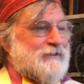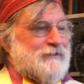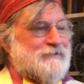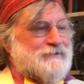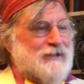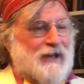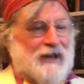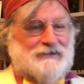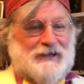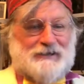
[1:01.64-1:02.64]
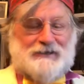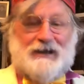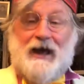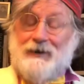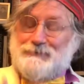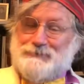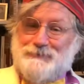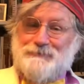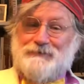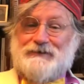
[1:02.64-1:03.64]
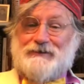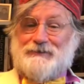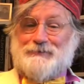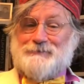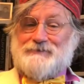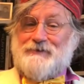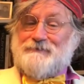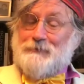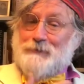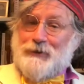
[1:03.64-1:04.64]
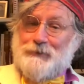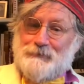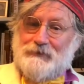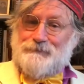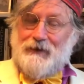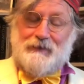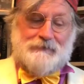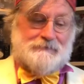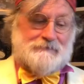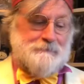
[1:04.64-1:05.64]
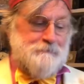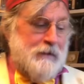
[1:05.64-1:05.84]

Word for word: and, and, and, and how-to videos from OnlyFans.